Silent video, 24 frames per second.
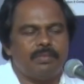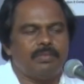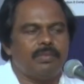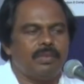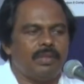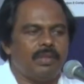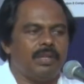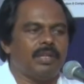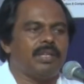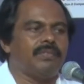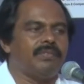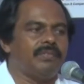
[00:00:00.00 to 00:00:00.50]

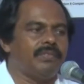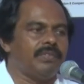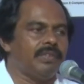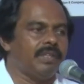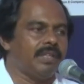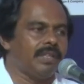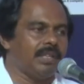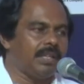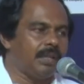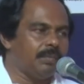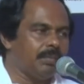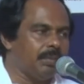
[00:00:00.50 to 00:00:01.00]
lot of
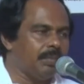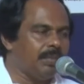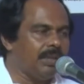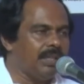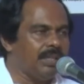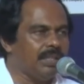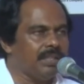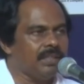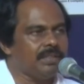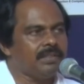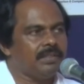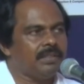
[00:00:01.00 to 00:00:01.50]

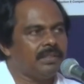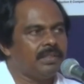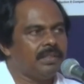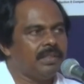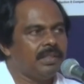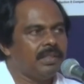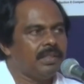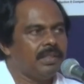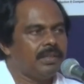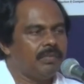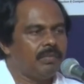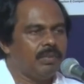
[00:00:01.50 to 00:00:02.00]
capabilities,
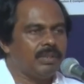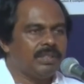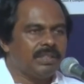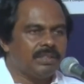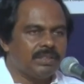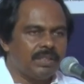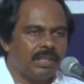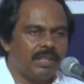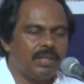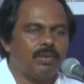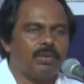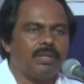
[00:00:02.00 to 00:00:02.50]
which is
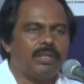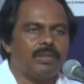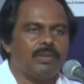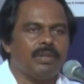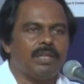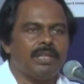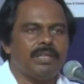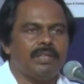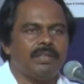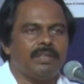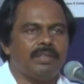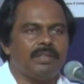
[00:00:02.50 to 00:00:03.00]
required to
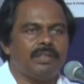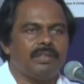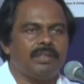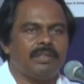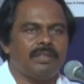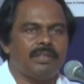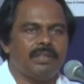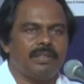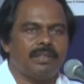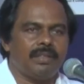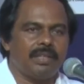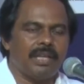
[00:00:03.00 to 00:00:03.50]
the
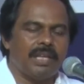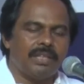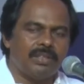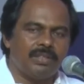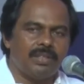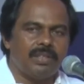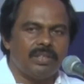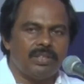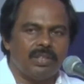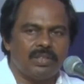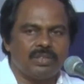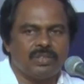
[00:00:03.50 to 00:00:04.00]
IT
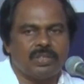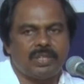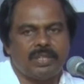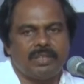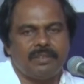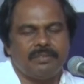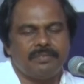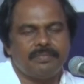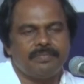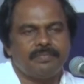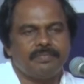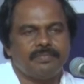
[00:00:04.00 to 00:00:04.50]
industry.
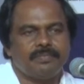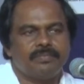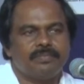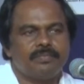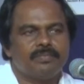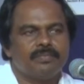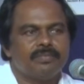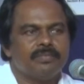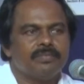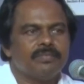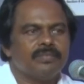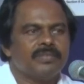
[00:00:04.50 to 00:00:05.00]

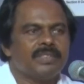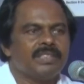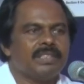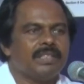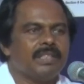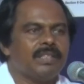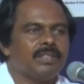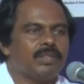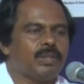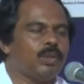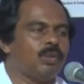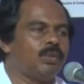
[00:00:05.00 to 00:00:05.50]

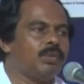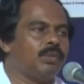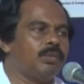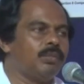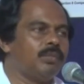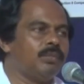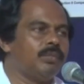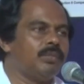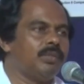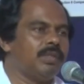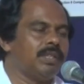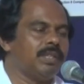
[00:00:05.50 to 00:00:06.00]
So
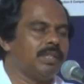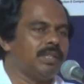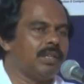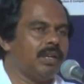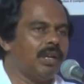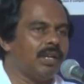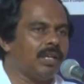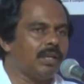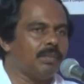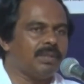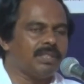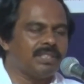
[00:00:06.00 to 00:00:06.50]
the
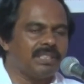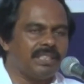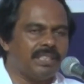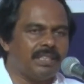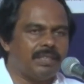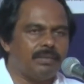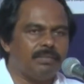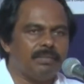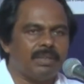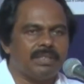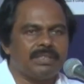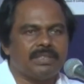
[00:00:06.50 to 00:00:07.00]
Honorable
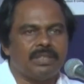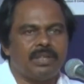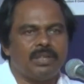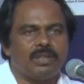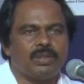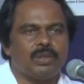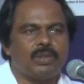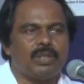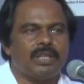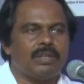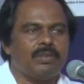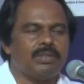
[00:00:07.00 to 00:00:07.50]
CM has
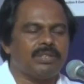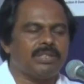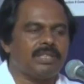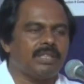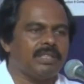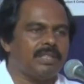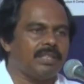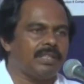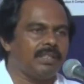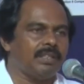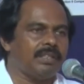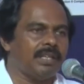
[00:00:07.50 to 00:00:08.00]
also
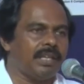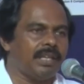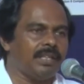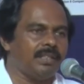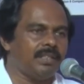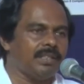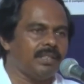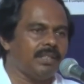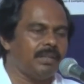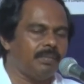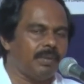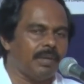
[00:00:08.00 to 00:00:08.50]
requested the
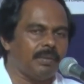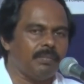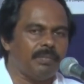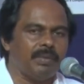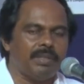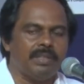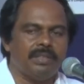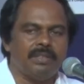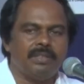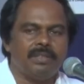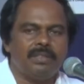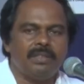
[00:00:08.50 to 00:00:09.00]
IT
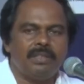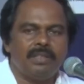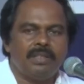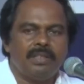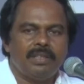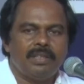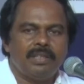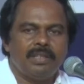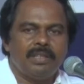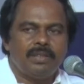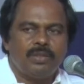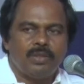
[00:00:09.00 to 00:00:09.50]
department
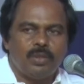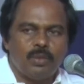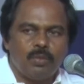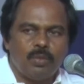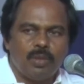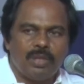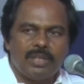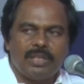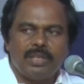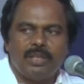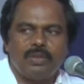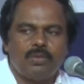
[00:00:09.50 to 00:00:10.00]
to
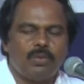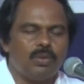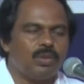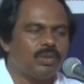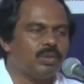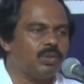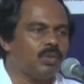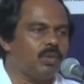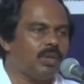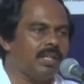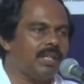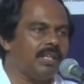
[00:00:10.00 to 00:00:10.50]
work in close
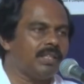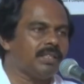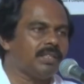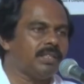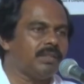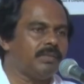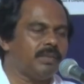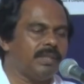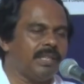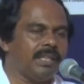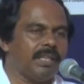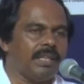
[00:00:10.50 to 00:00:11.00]

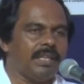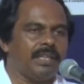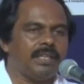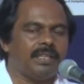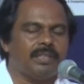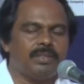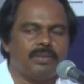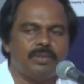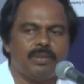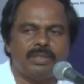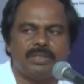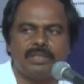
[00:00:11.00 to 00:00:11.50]
coordination with the higher
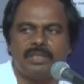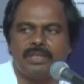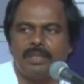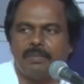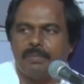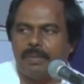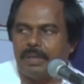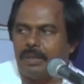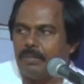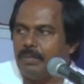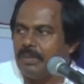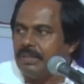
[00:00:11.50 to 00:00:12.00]
education
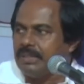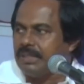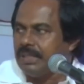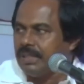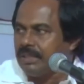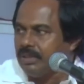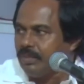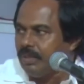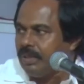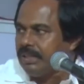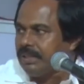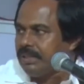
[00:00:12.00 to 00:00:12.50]
departments
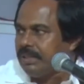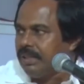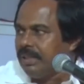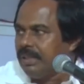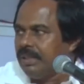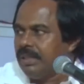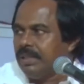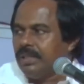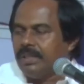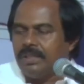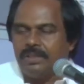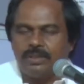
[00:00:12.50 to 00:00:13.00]
as well as
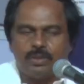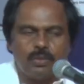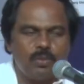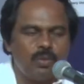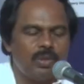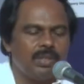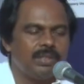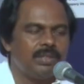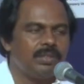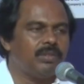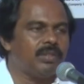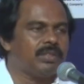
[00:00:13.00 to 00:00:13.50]
school
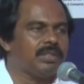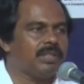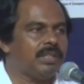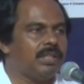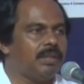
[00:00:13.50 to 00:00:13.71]
education